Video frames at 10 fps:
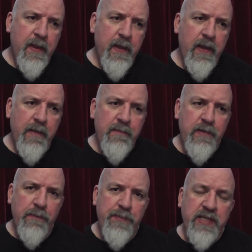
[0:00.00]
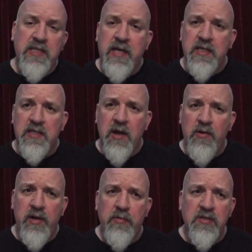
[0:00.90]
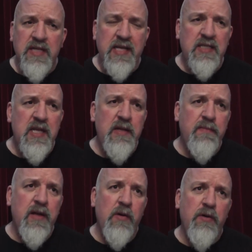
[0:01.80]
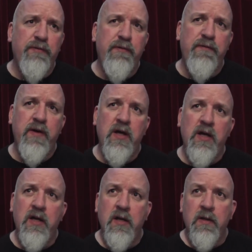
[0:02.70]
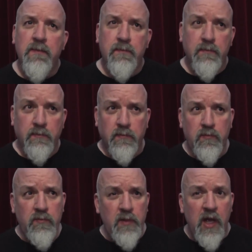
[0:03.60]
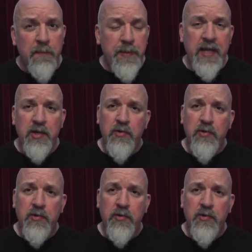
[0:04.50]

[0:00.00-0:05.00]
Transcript: Um, little bitterness note, little zesty note off of a, a pink